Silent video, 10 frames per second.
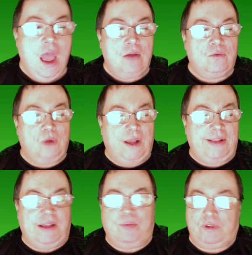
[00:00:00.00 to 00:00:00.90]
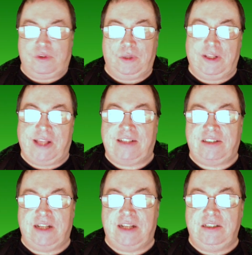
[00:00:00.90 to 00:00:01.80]
Right then, with all of that
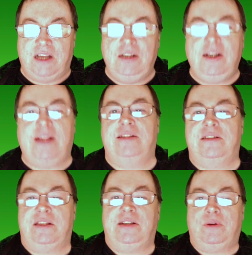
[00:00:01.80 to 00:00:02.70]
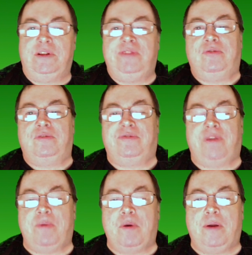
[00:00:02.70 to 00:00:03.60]
said and done, it's the 24th of
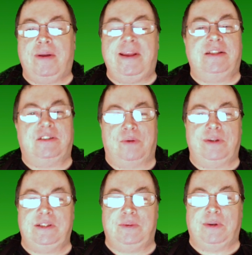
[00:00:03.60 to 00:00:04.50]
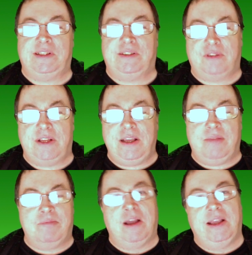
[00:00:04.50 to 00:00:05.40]
February, it's 2023,
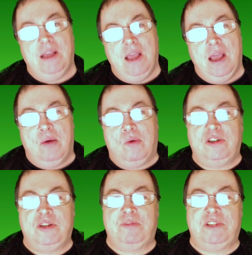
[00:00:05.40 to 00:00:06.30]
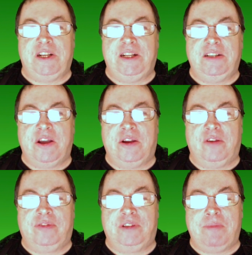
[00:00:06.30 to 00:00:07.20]
my washing machine is going
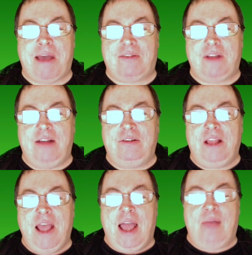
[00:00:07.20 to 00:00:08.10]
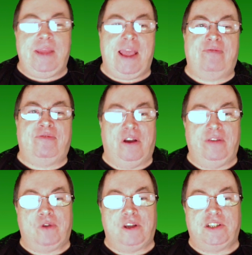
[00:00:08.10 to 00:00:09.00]
off in the background, and we have
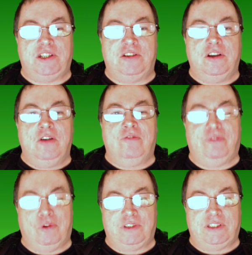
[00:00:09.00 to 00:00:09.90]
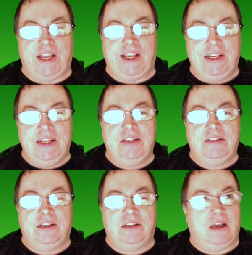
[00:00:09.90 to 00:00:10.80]
five questions for the day
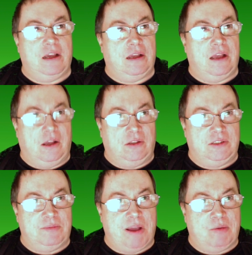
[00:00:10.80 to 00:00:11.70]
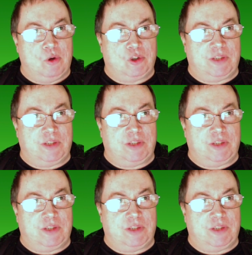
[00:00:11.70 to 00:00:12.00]
that aren't about washing